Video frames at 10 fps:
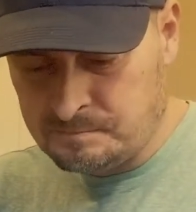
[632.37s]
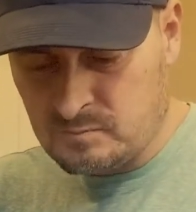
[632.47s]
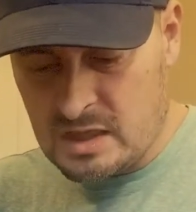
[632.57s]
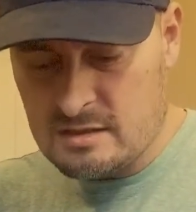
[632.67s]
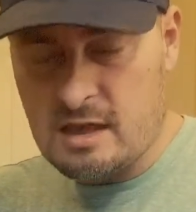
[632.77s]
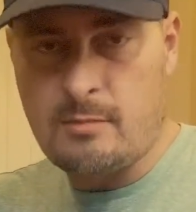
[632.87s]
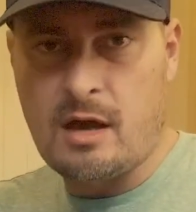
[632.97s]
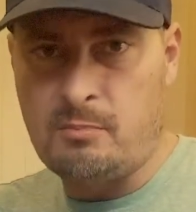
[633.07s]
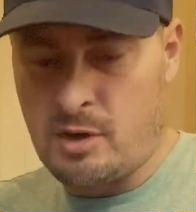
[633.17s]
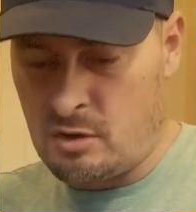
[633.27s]
These came
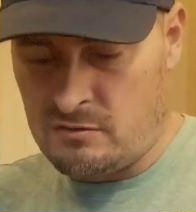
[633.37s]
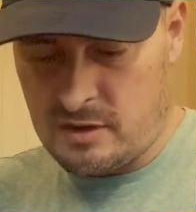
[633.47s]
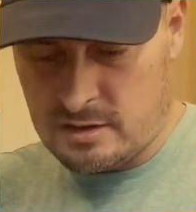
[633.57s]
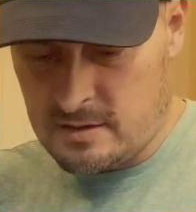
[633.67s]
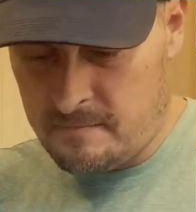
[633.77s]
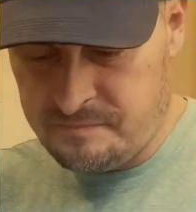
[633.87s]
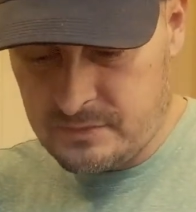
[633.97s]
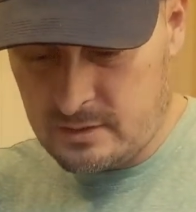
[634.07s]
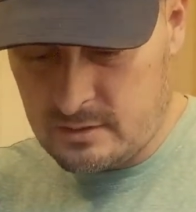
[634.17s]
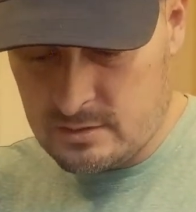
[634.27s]
out perfect.
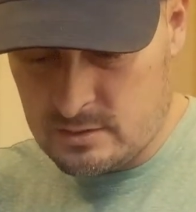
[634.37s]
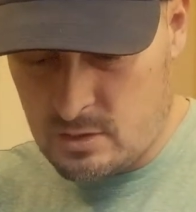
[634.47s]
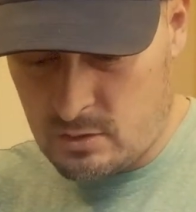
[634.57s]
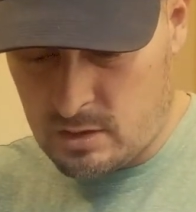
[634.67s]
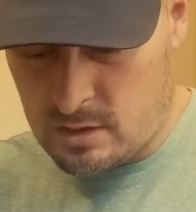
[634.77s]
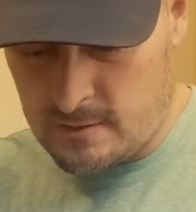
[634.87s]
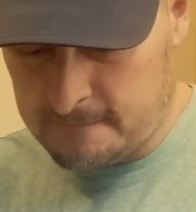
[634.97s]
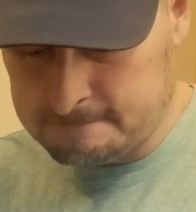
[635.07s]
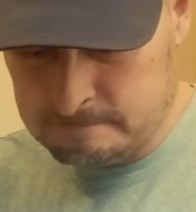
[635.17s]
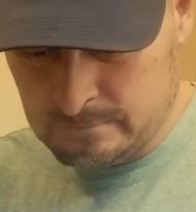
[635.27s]
So good.
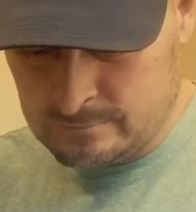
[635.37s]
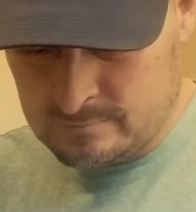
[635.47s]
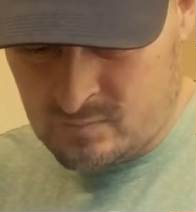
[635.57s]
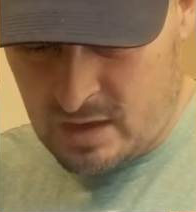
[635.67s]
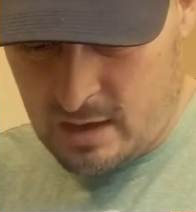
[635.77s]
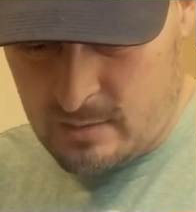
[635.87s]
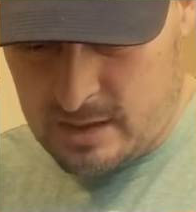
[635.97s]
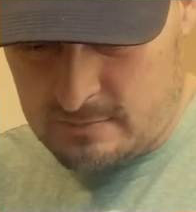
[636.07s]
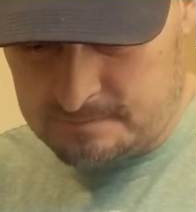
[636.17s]
I mean,